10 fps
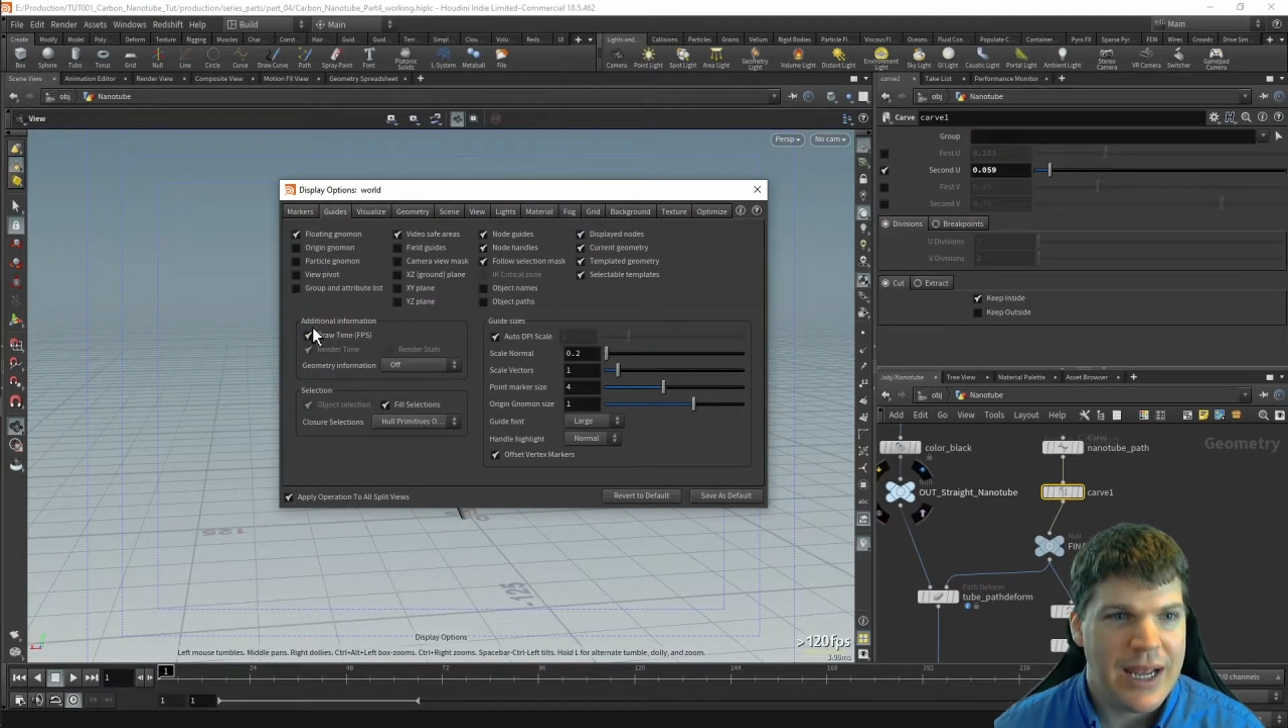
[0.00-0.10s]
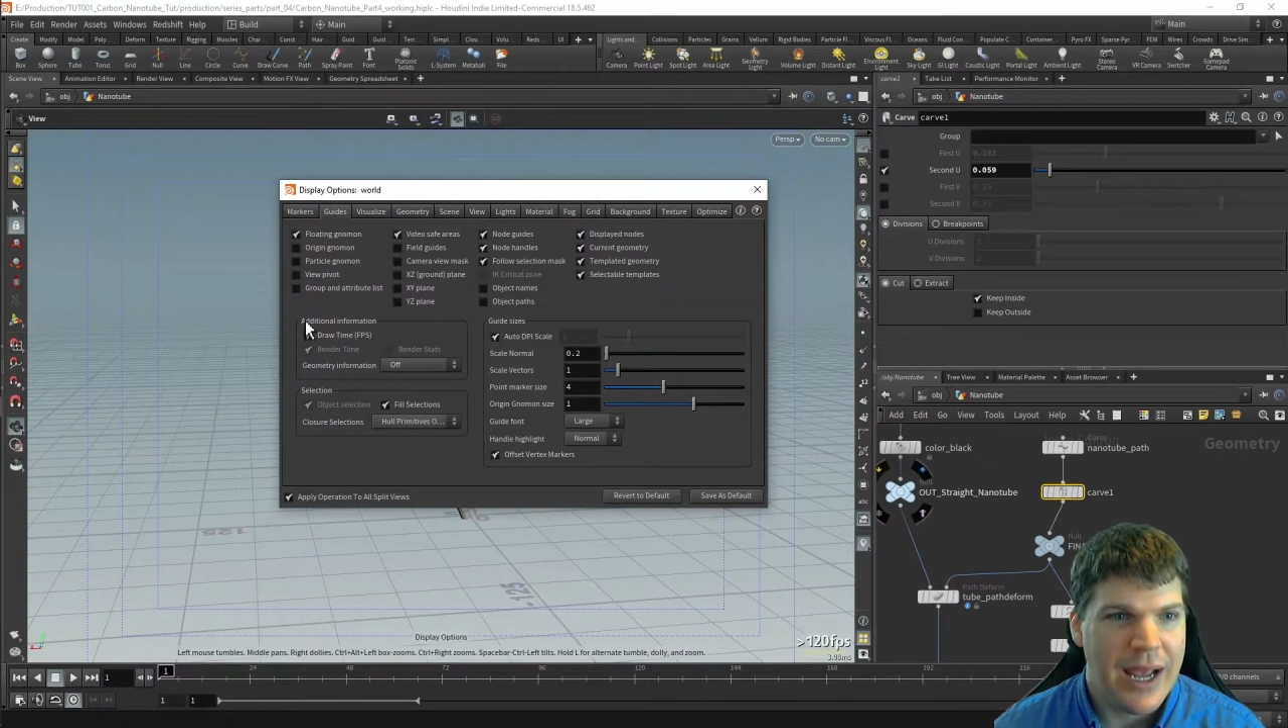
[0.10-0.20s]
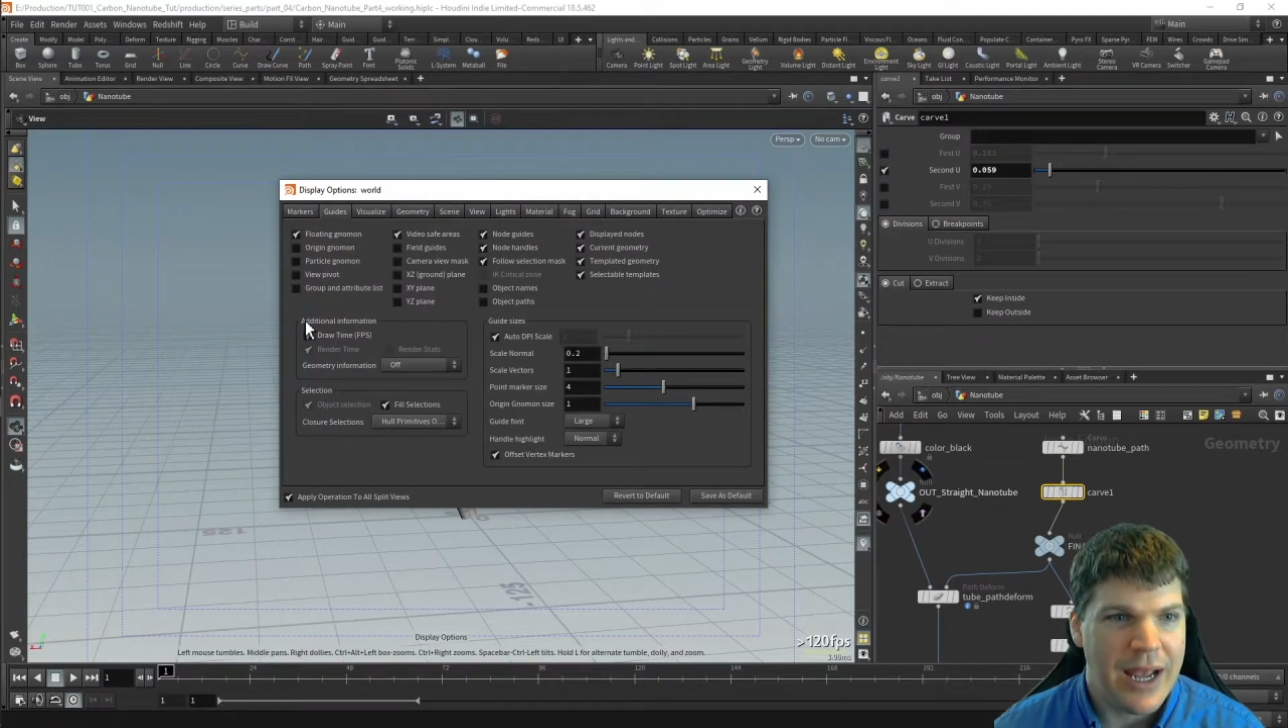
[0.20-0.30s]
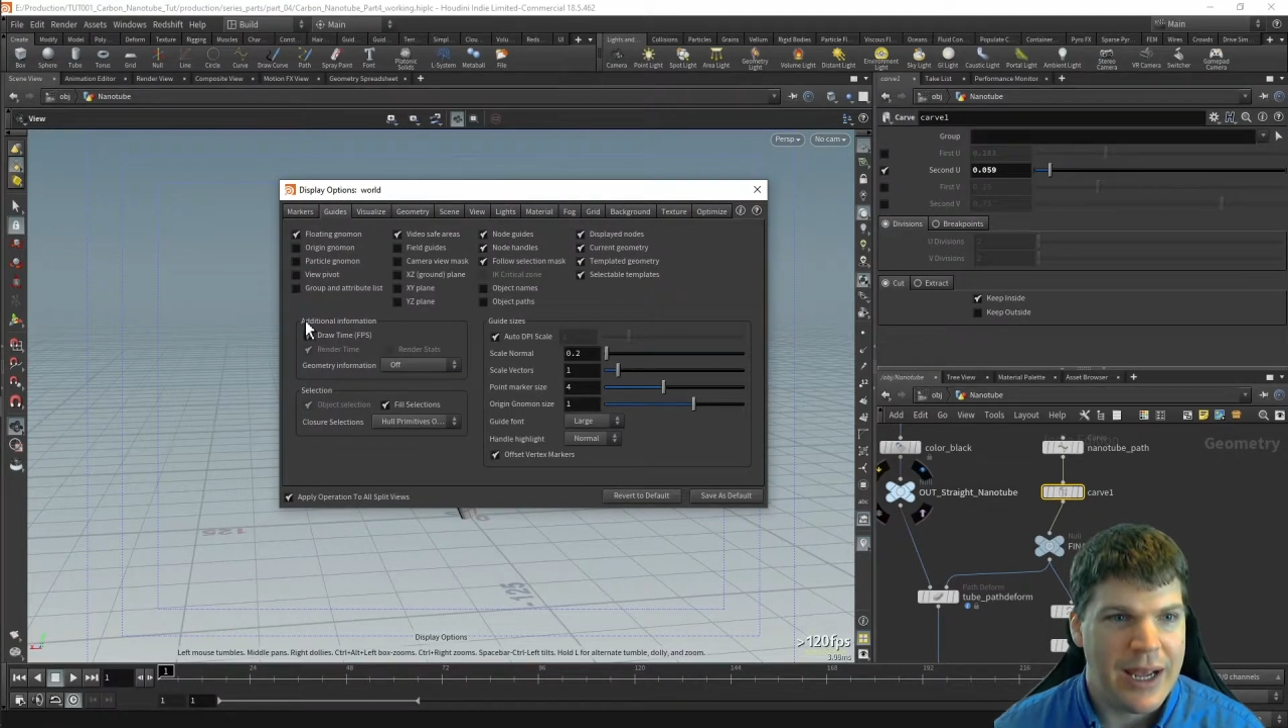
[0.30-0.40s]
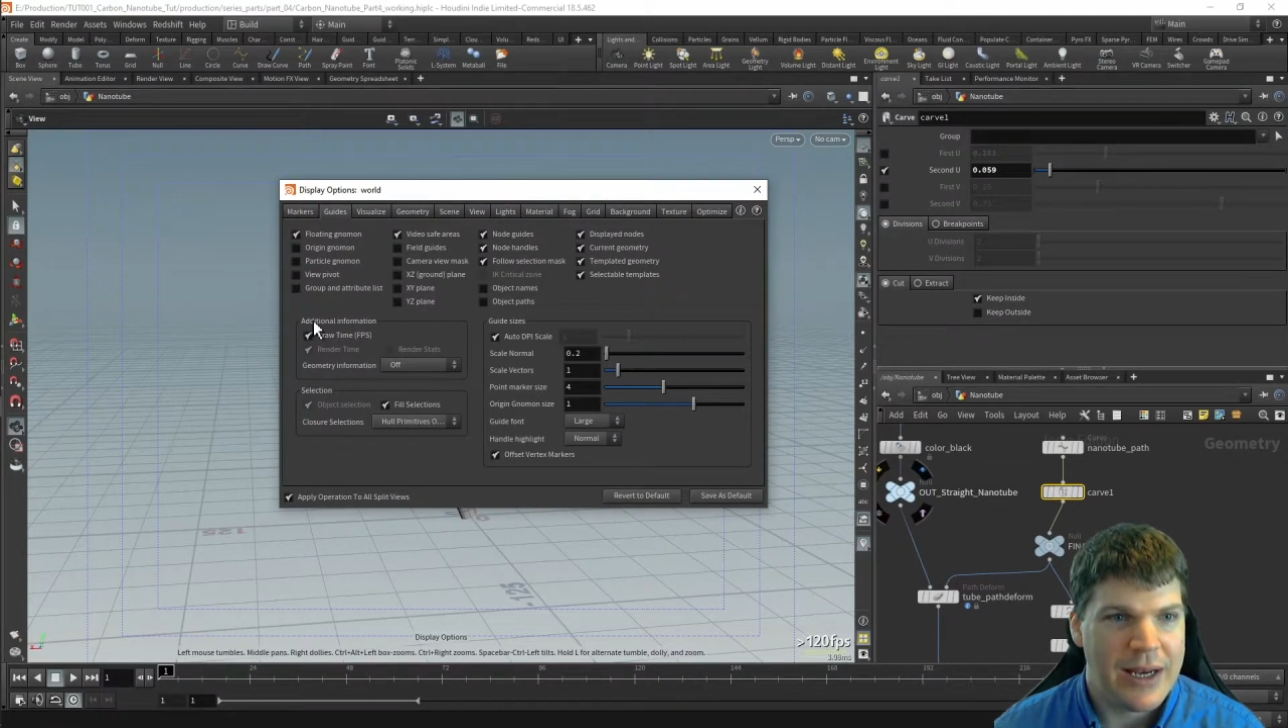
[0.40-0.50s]

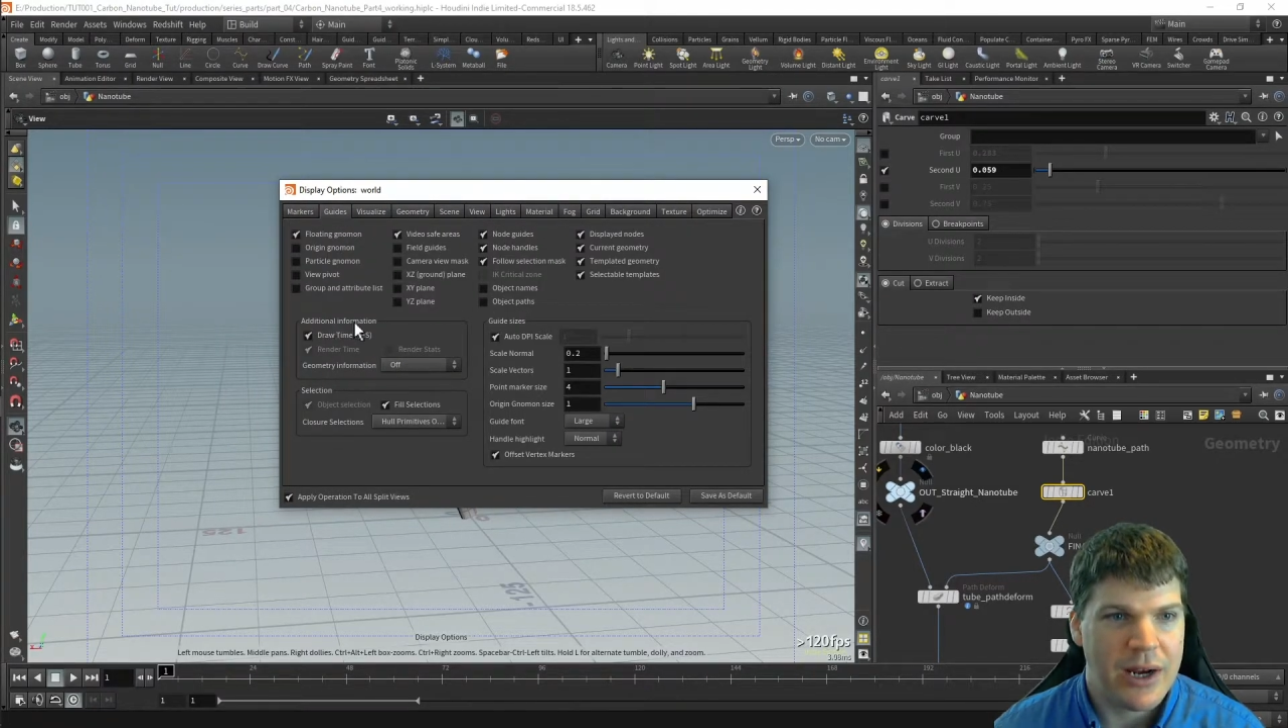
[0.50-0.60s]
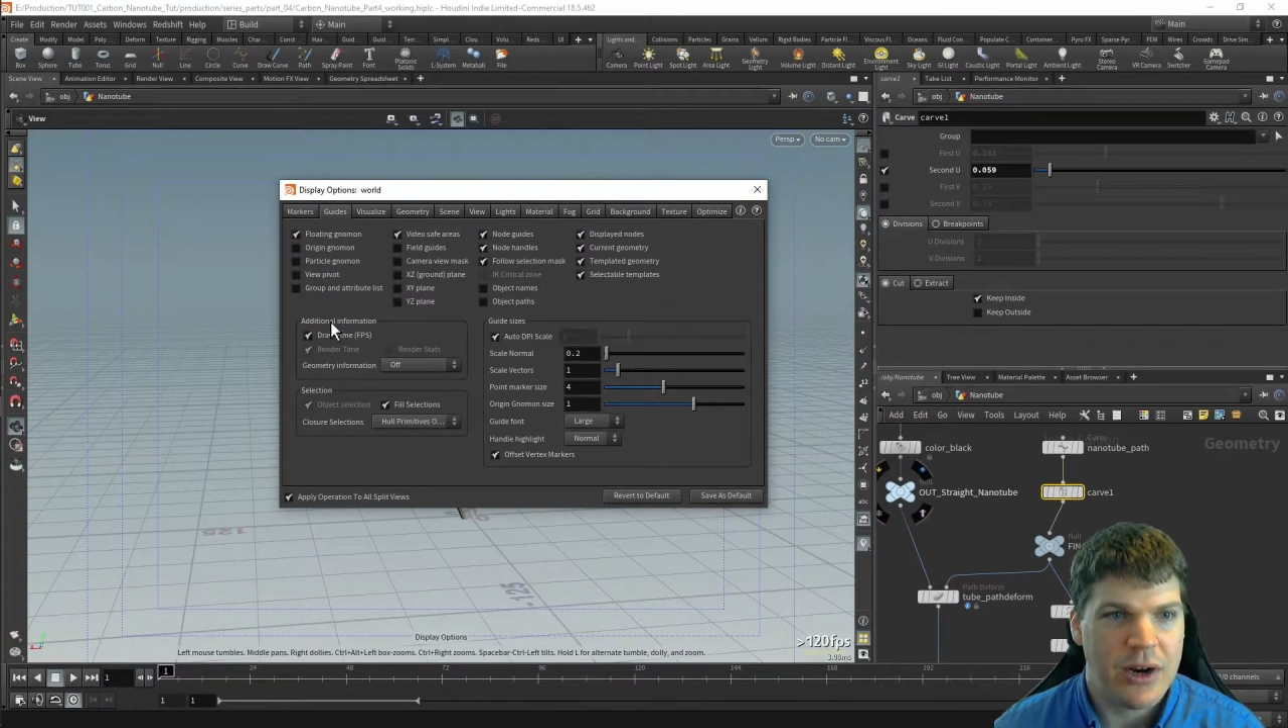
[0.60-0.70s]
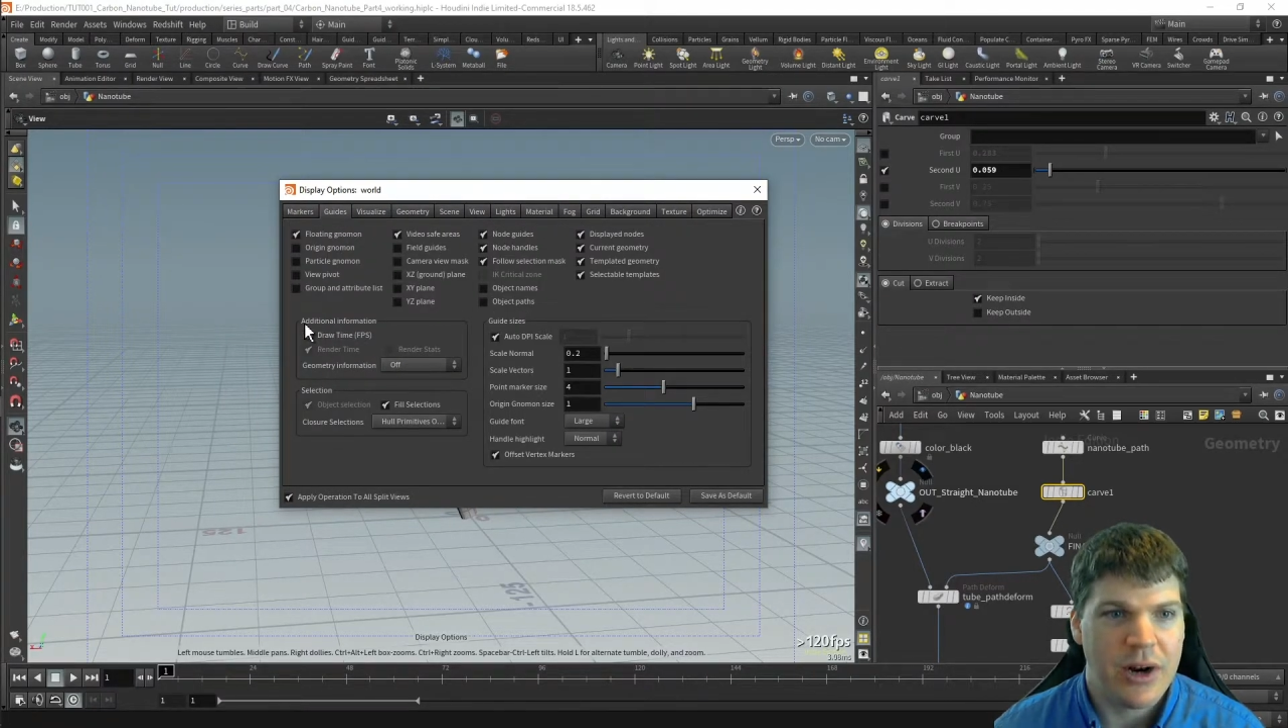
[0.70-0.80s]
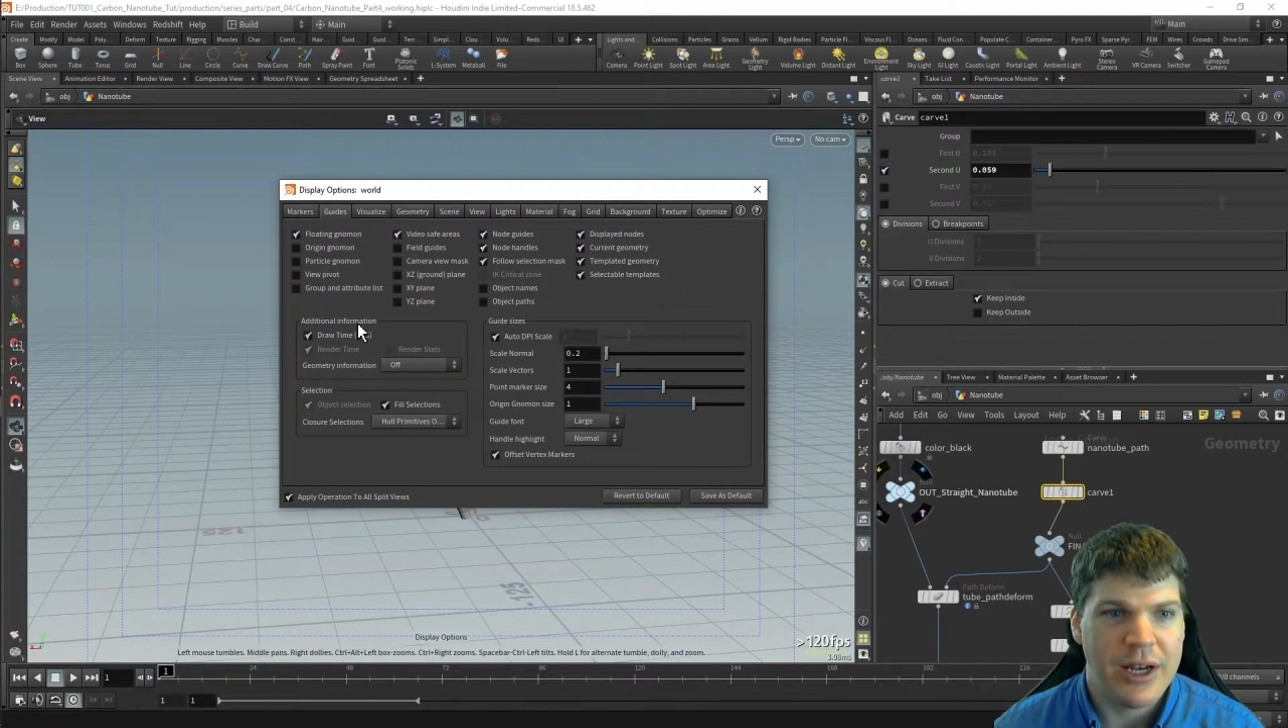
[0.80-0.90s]
and under